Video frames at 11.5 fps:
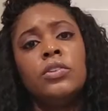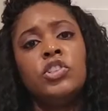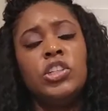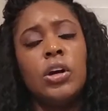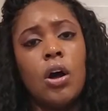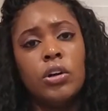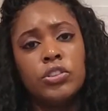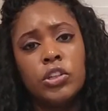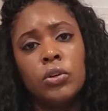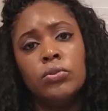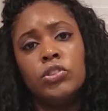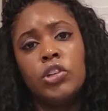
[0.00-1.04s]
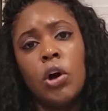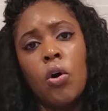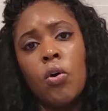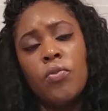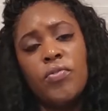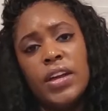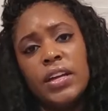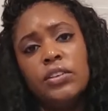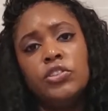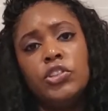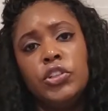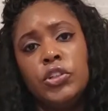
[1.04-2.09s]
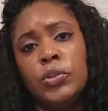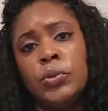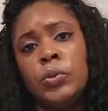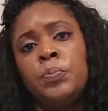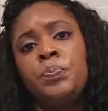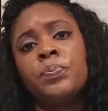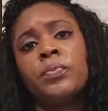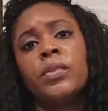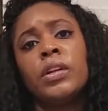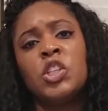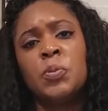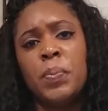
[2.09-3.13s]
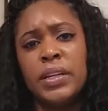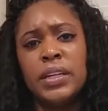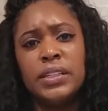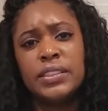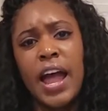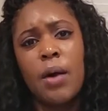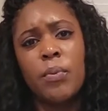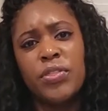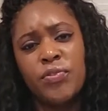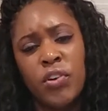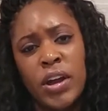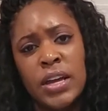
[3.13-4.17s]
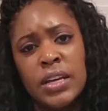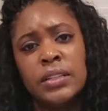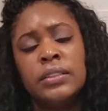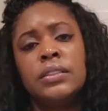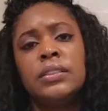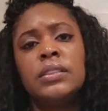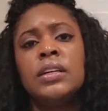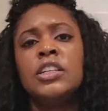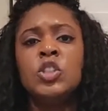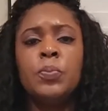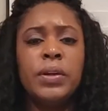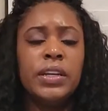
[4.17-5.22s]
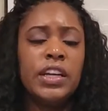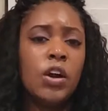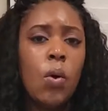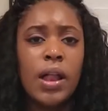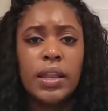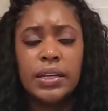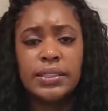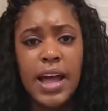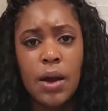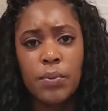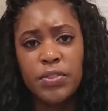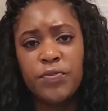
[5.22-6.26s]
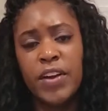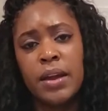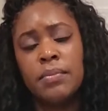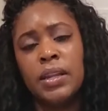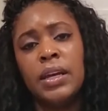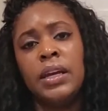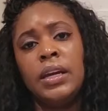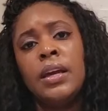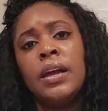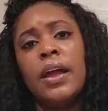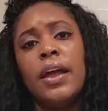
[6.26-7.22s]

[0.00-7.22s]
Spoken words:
She also dove into spending time with friends, spending quality time with family,